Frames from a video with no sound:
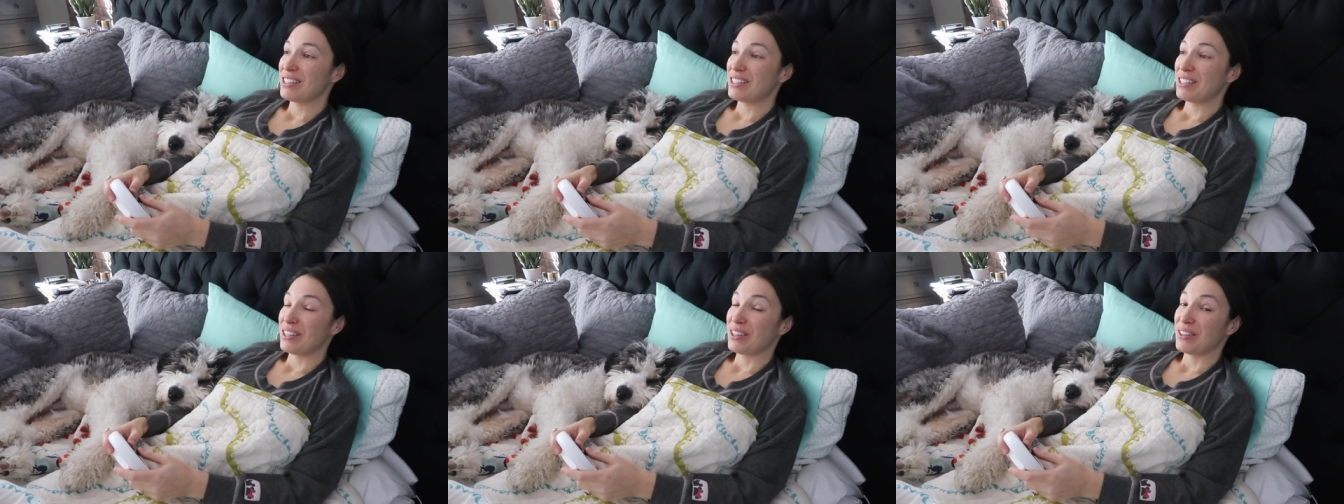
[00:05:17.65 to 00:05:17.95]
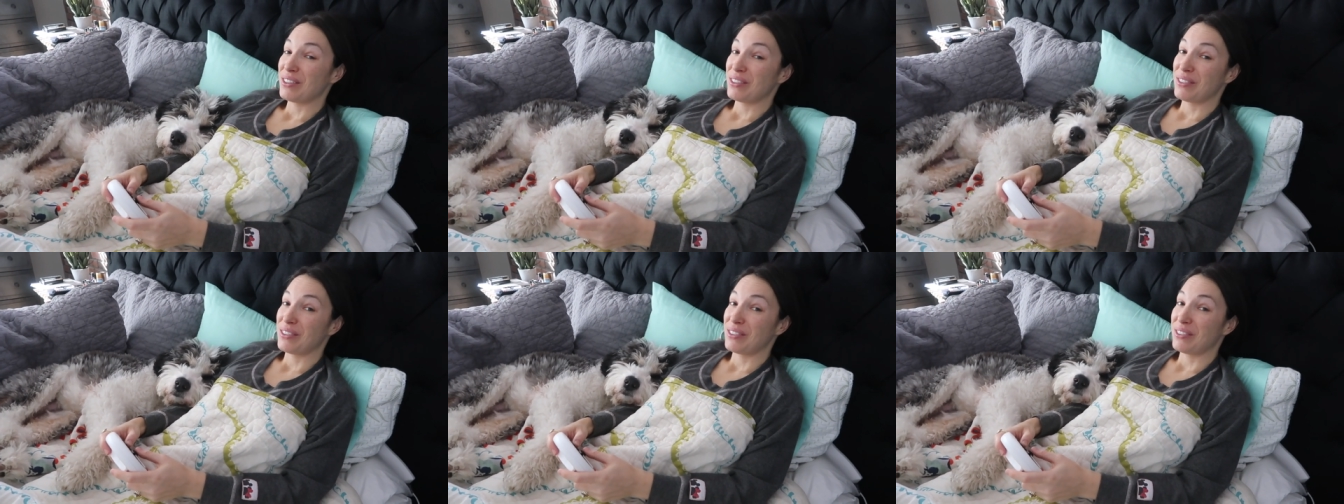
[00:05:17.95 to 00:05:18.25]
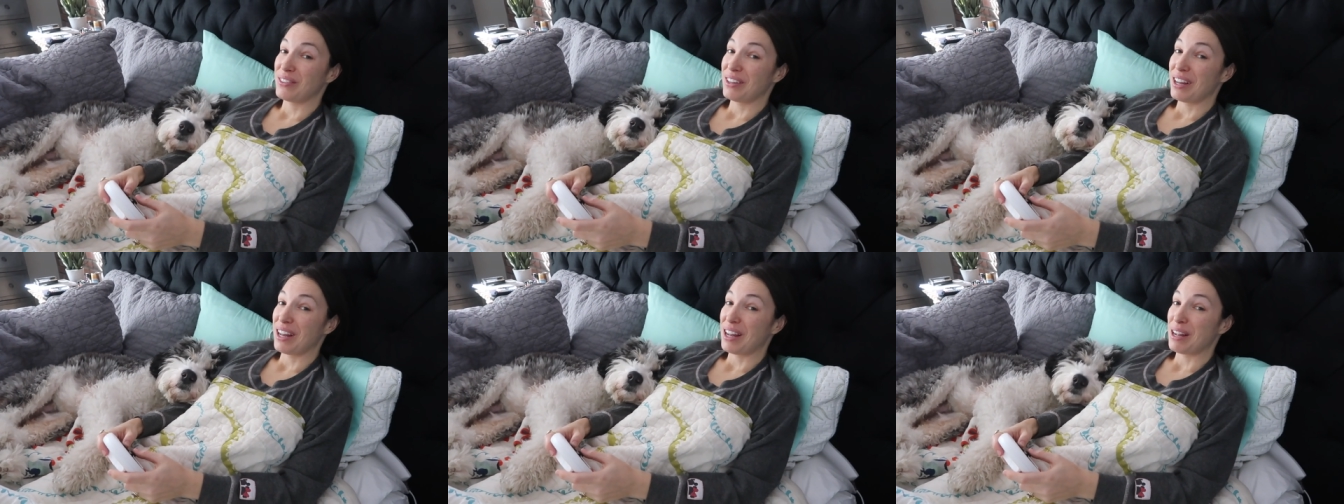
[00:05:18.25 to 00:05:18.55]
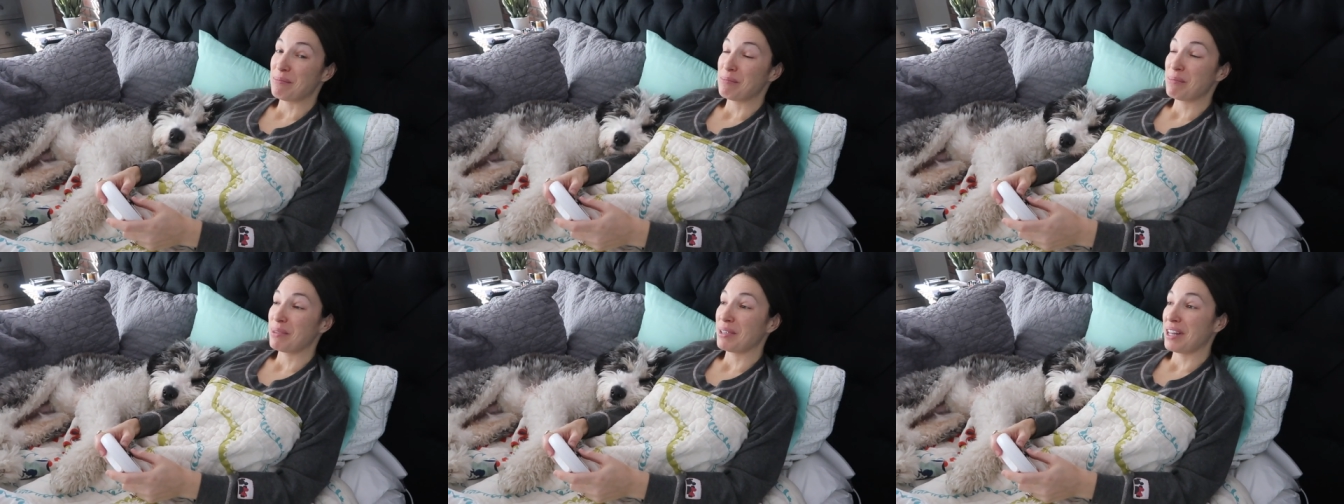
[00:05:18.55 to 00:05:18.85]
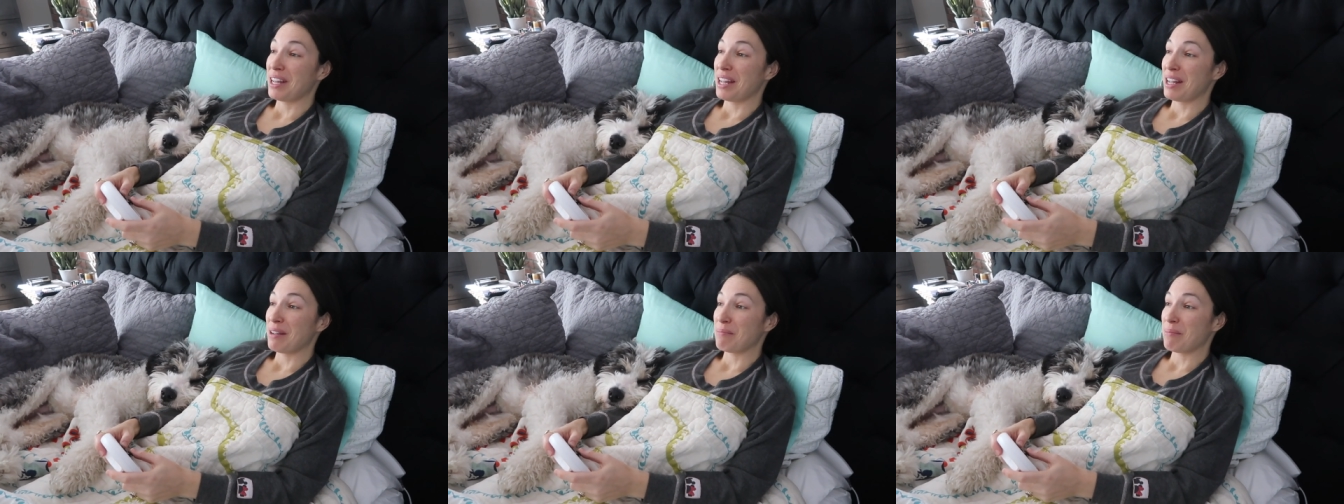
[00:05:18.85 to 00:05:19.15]
so I'm
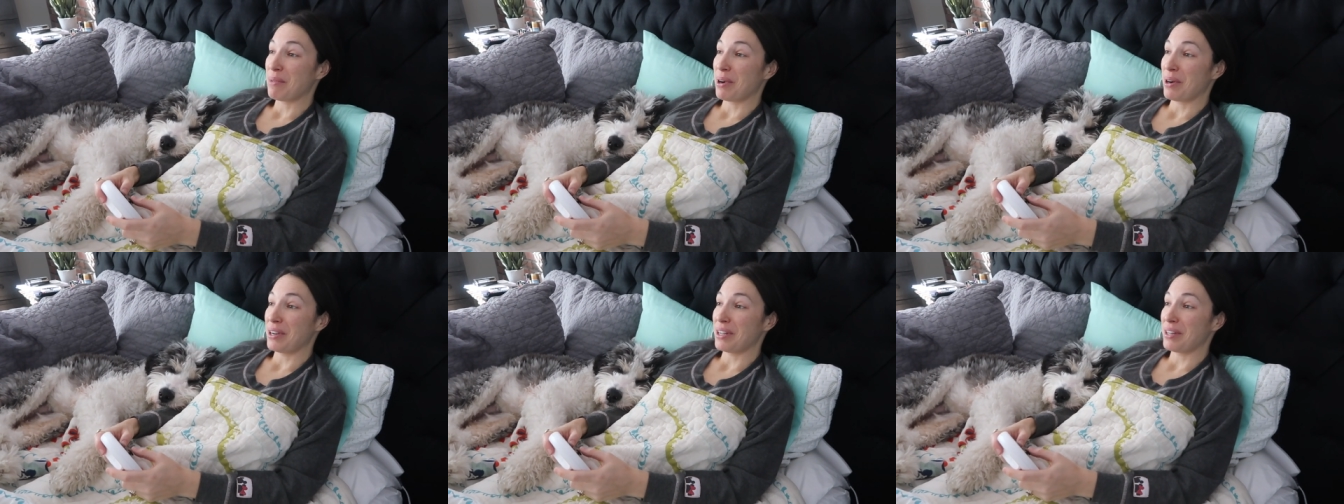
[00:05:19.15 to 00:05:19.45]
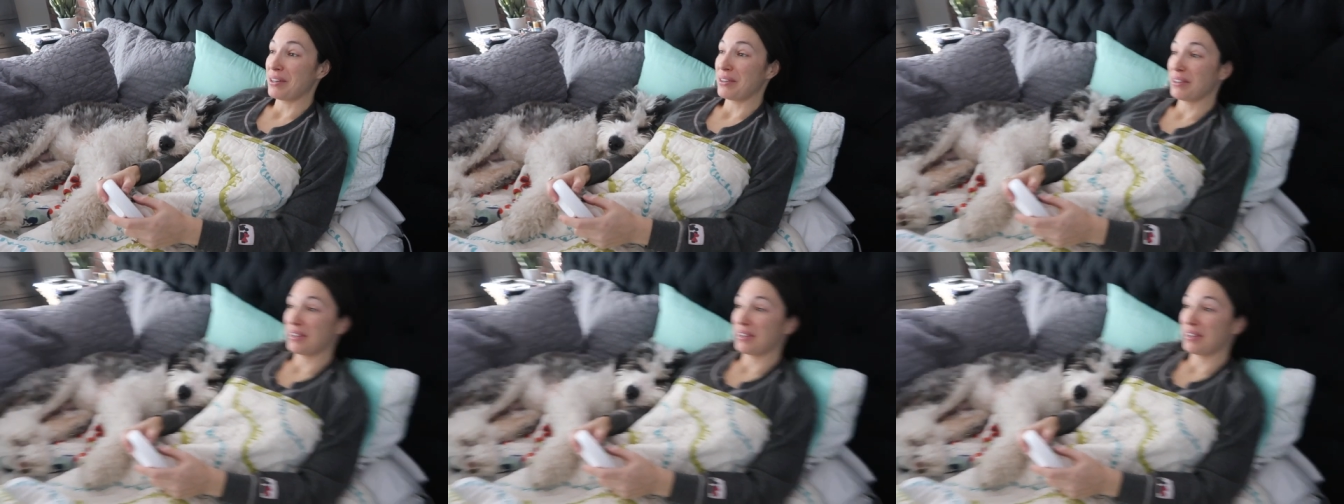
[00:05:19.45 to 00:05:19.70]
playing Mario